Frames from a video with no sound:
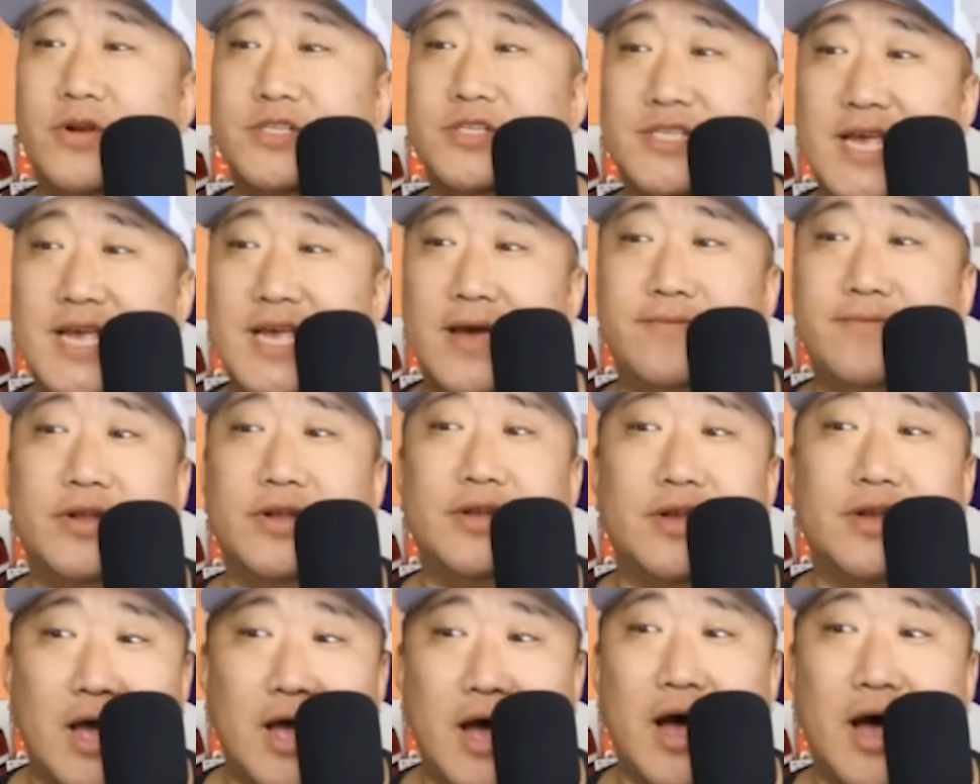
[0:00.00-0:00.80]
front
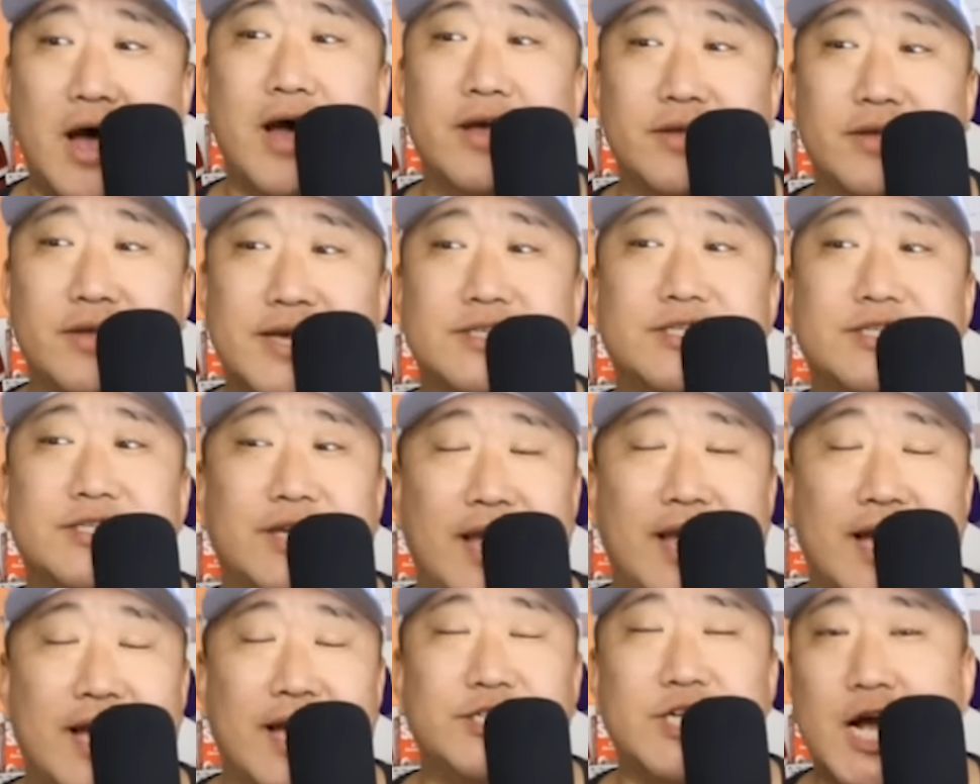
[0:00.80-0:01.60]
seven,
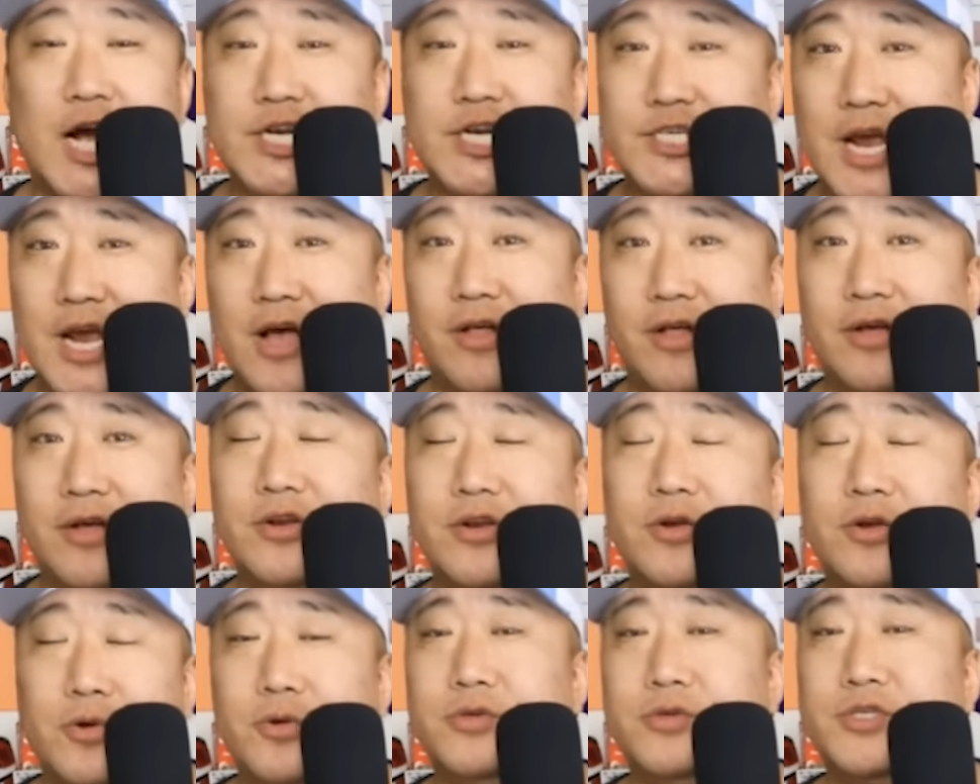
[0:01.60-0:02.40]
yes, you got Josh
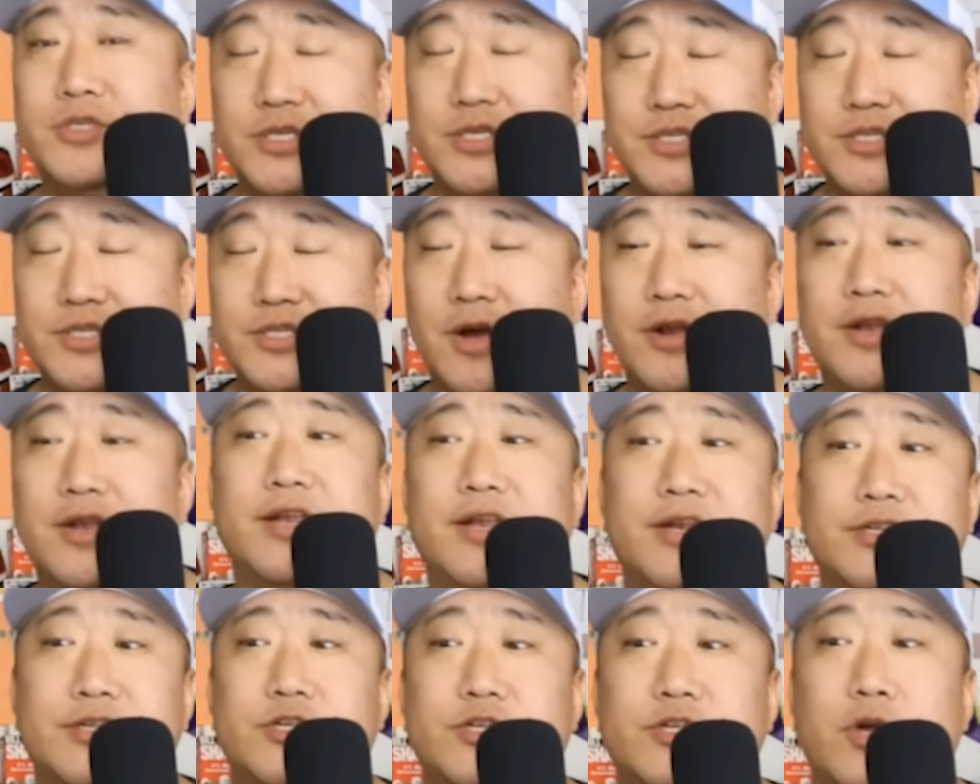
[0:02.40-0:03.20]
Allen, who's a
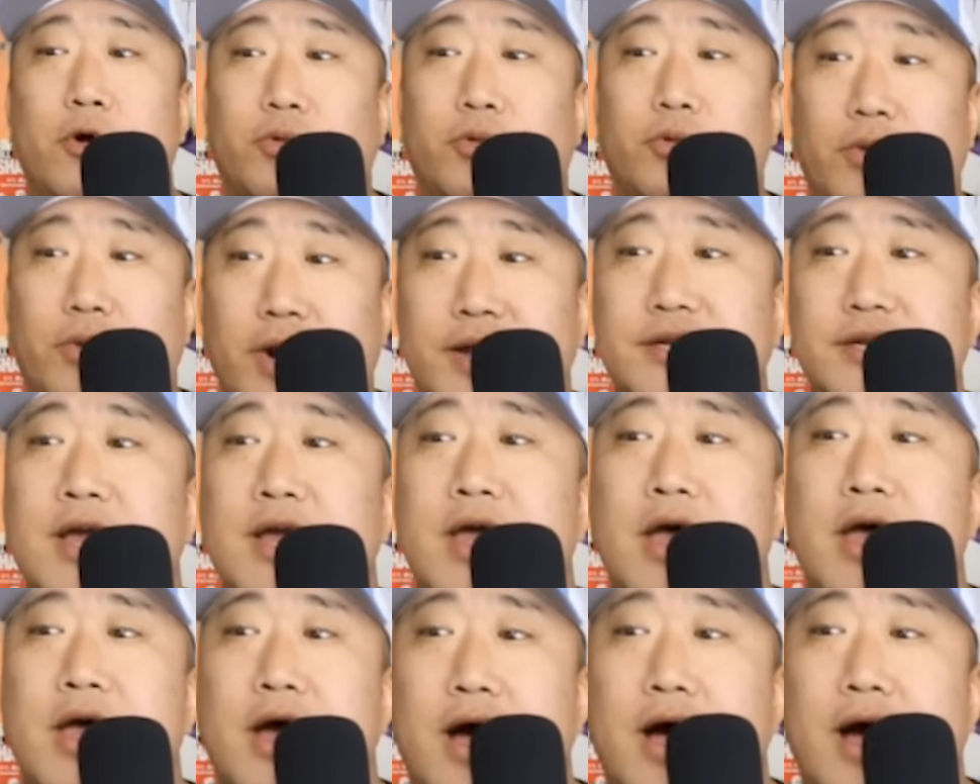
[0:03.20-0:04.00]
stud in his own
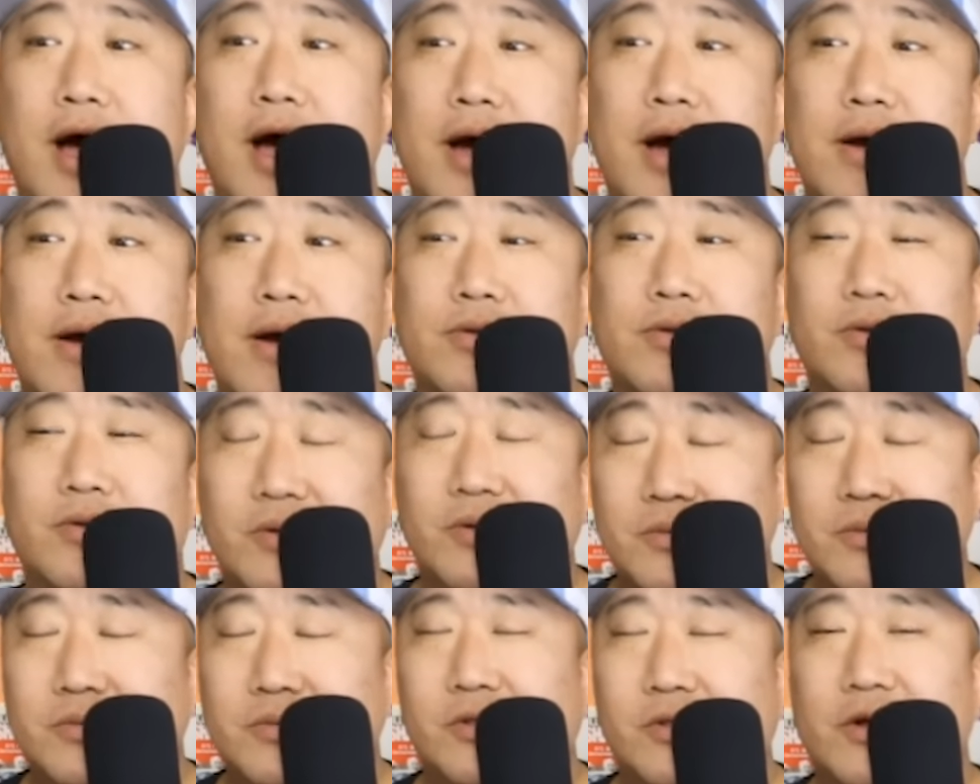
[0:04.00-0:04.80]
right,
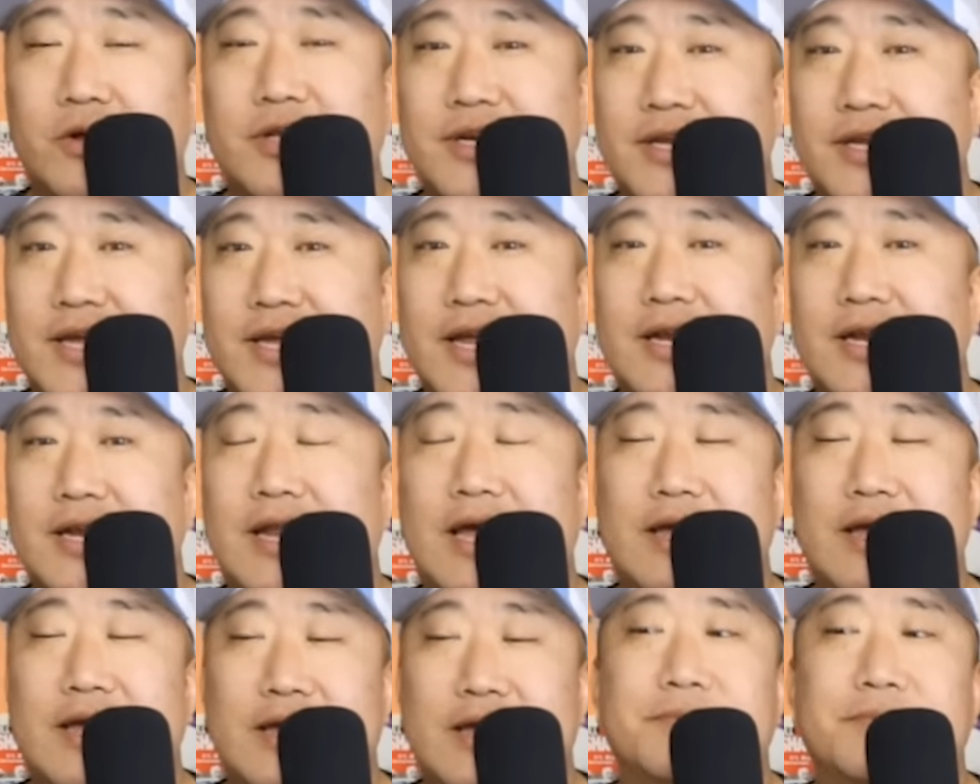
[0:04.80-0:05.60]
looking to
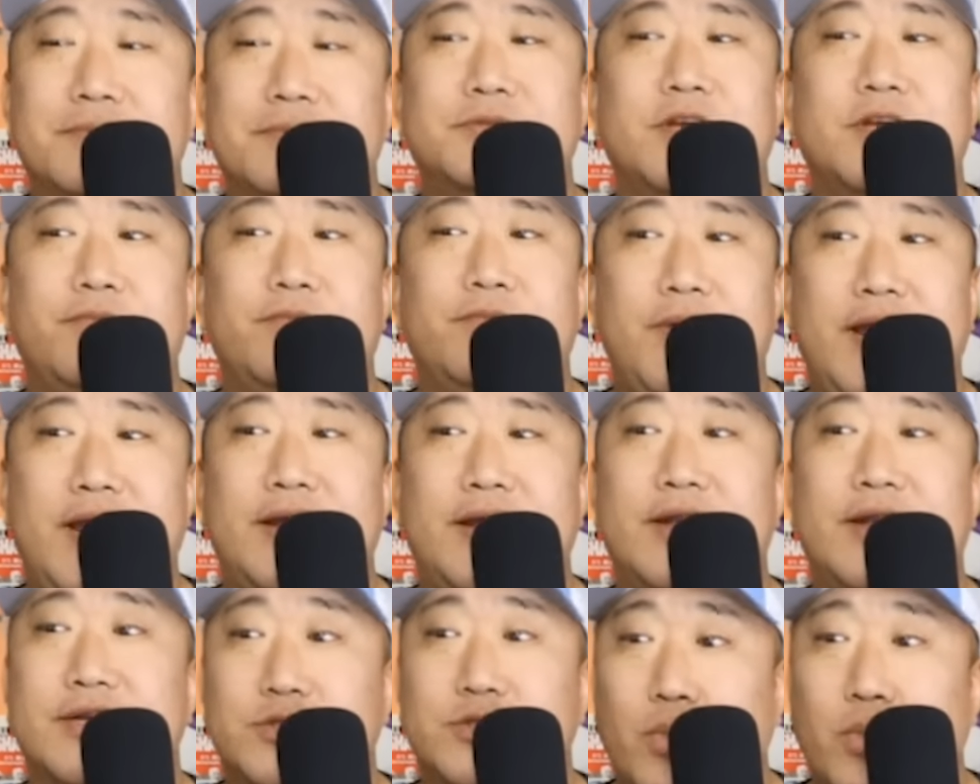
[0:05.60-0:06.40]
get himself
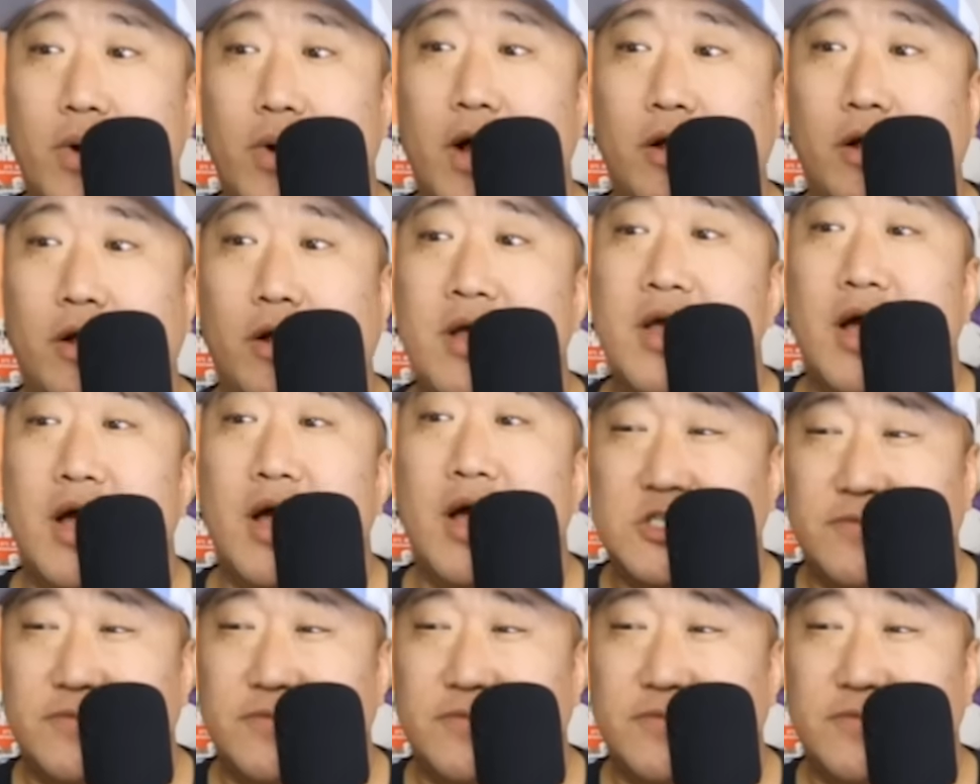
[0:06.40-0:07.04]
paid as well.